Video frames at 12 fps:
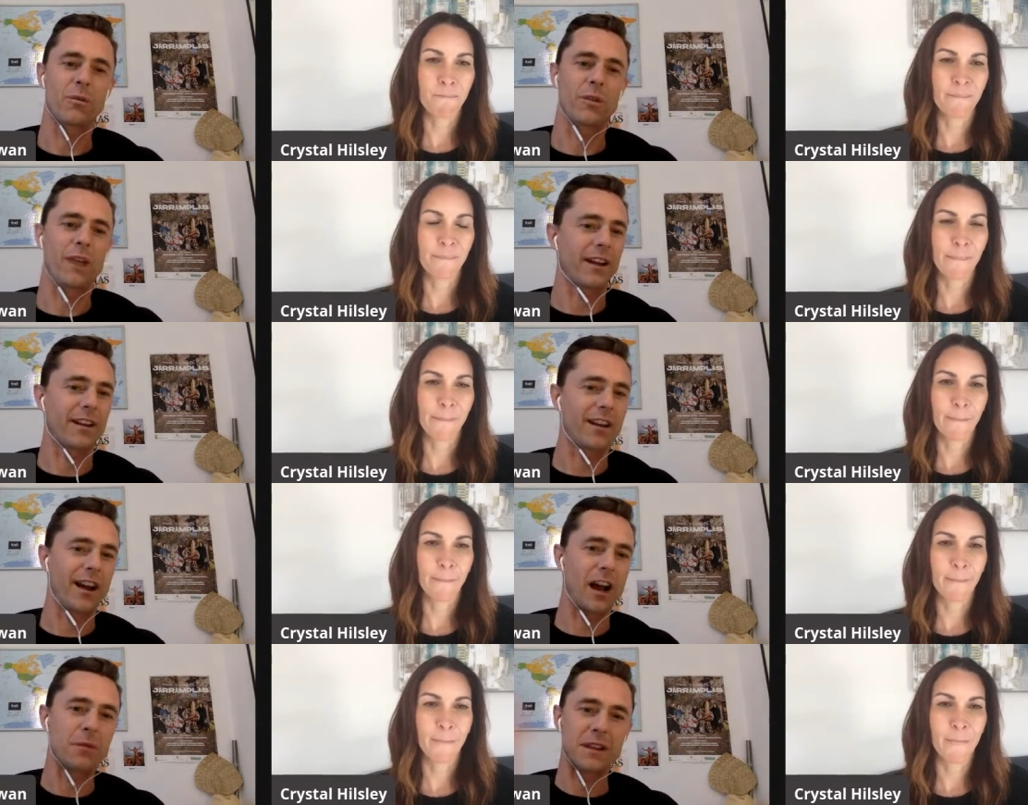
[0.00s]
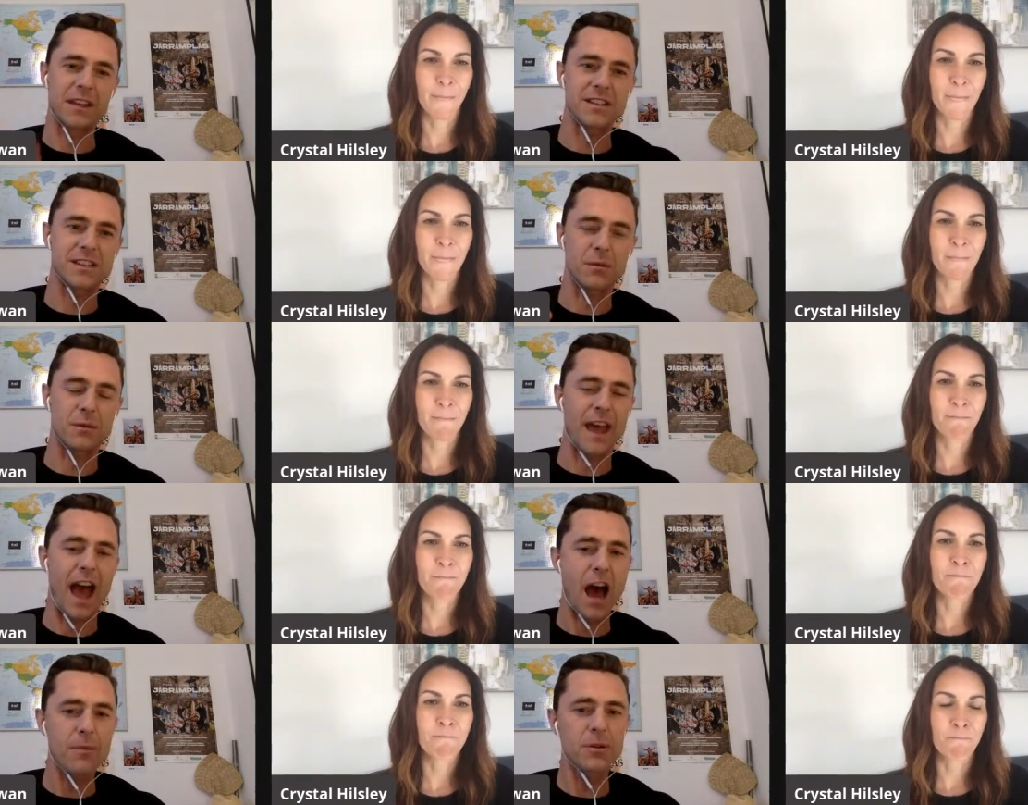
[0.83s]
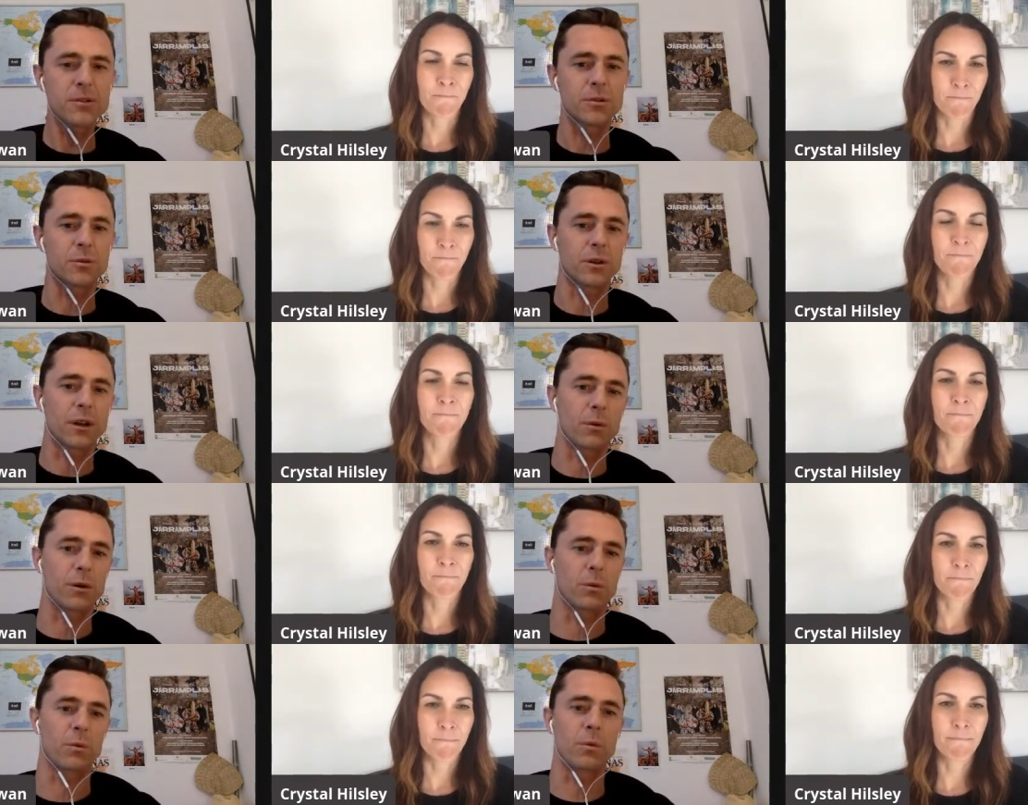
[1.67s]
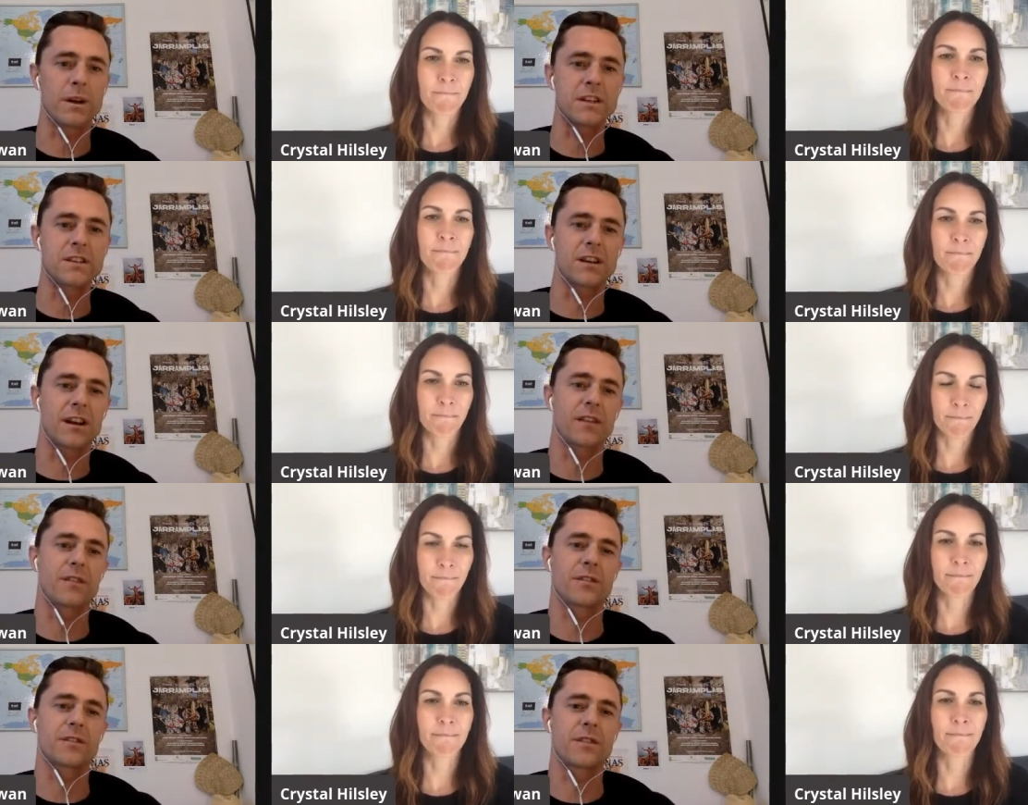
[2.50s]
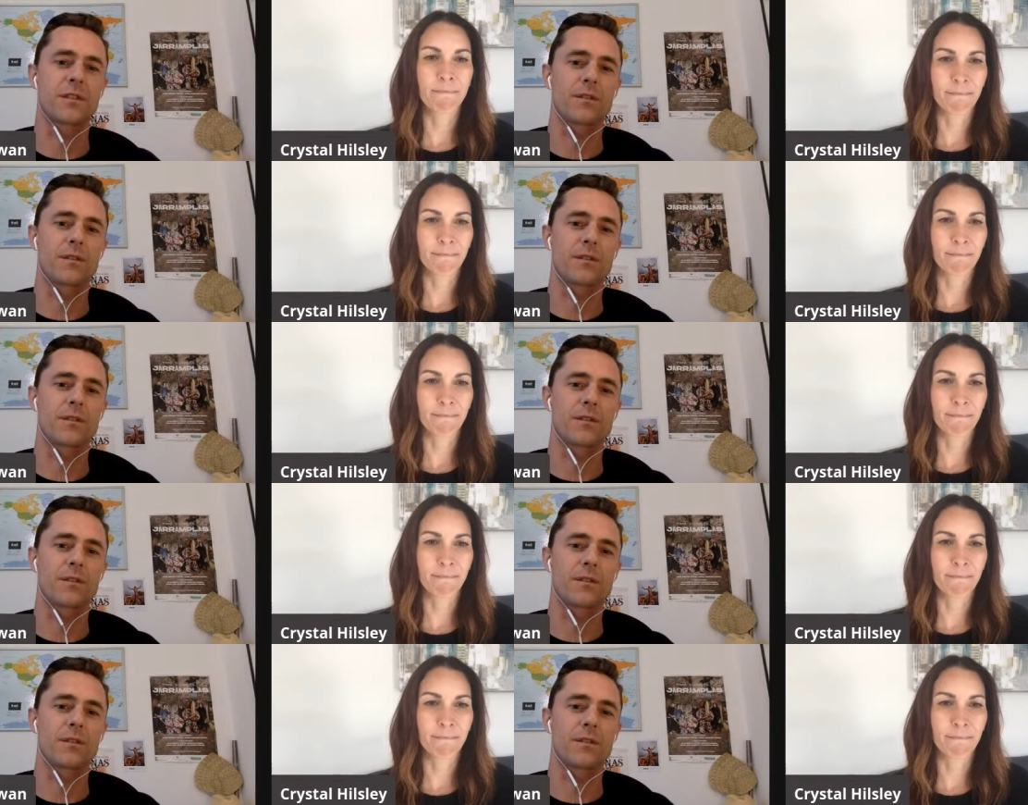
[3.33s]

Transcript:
Speaker 1: like a couple of years ago when that happened or like when did you kind of